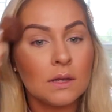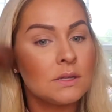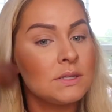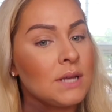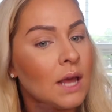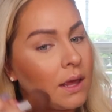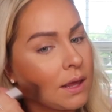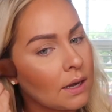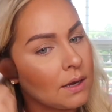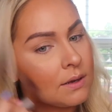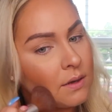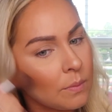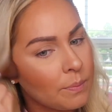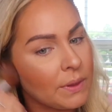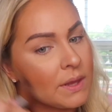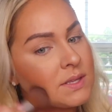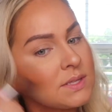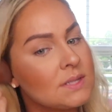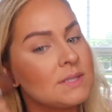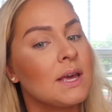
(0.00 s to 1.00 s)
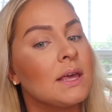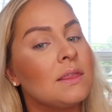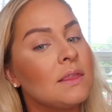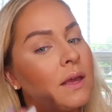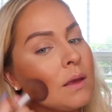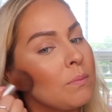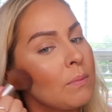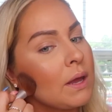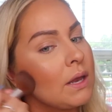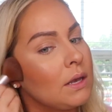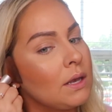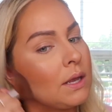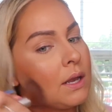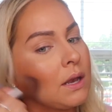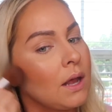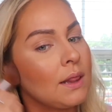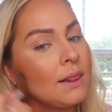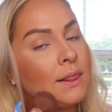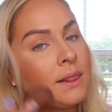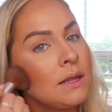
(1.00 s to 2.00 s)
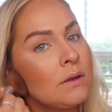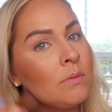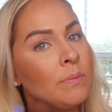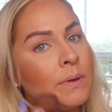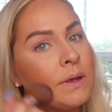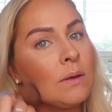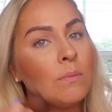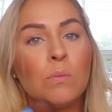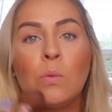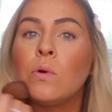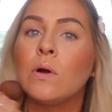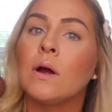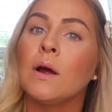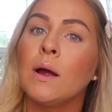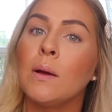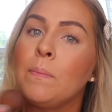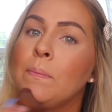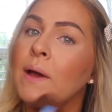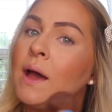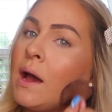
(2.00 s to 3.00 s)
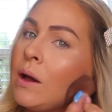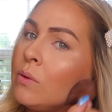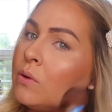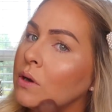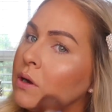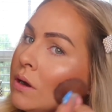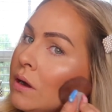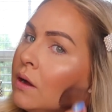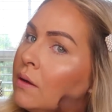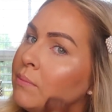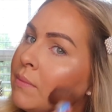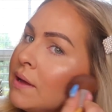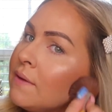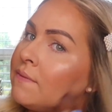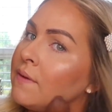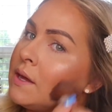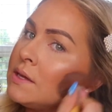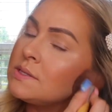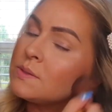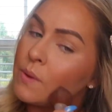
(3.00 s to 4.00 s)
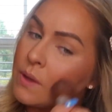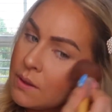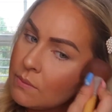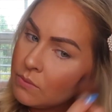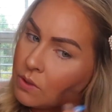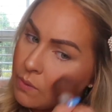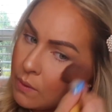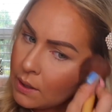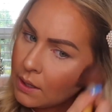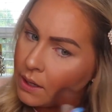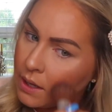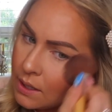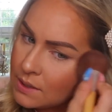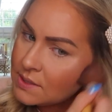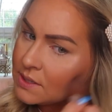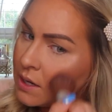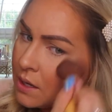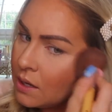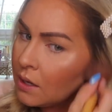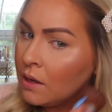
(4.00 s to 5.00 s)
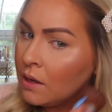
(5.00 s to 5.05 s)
take it into places I think might need a little bit more powder on my face while I'm doing it.